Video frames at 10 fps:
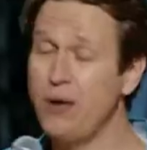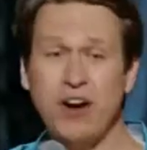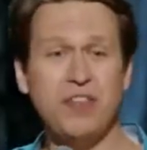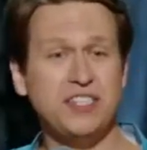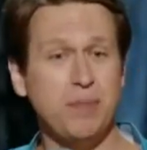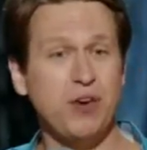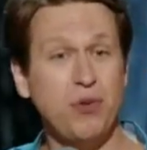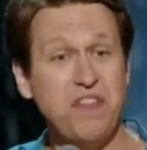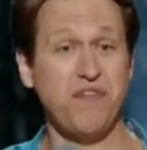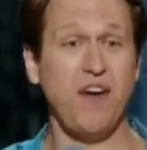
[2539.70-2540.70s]
if there's something really
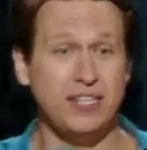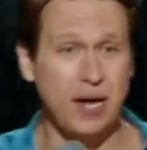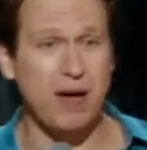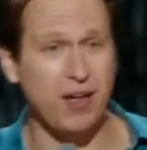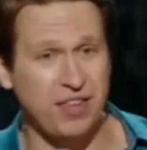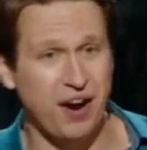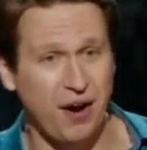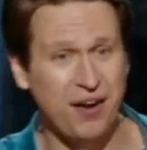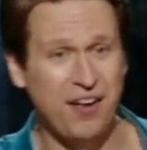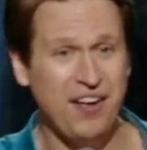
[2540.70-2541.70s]
fucked up out there
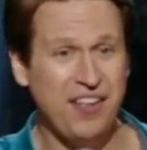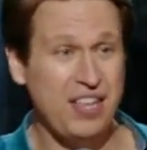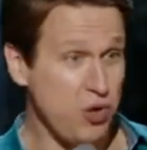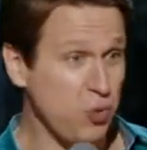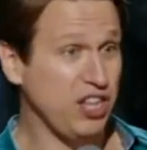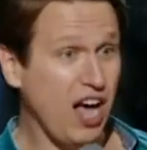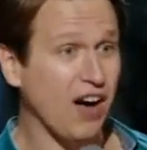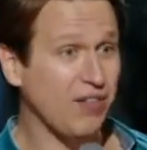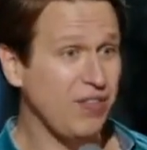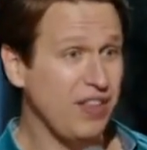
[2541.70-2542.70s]
that you would love
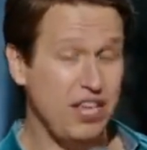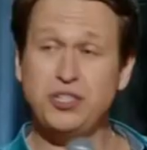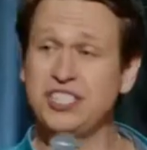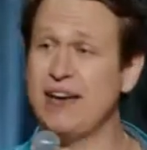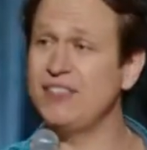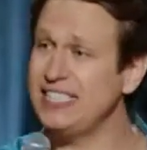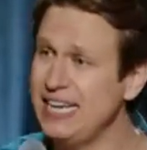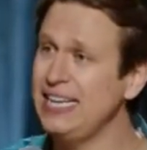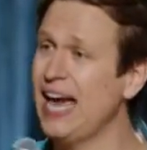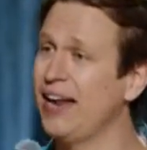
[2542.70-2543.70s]
that you just haven't seen
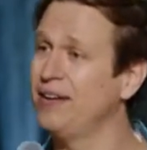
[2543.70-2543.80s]
yet?